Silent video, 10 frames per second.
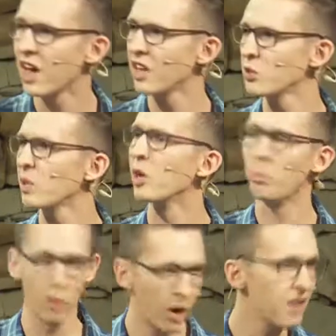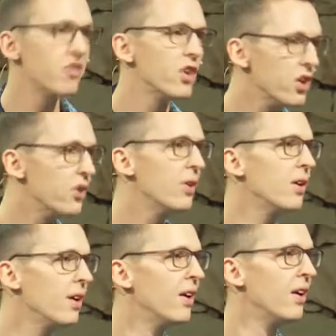else, we're going to pray for you.
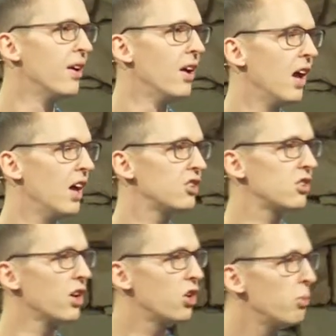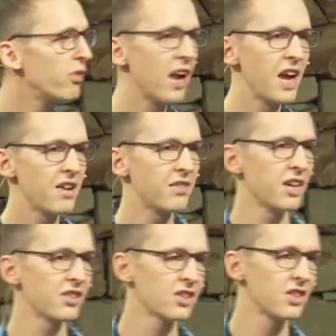And so a group of eight of
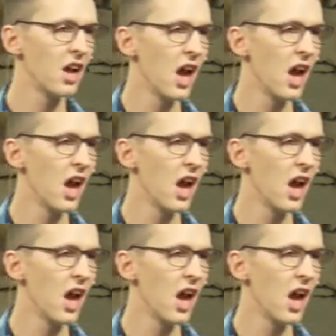us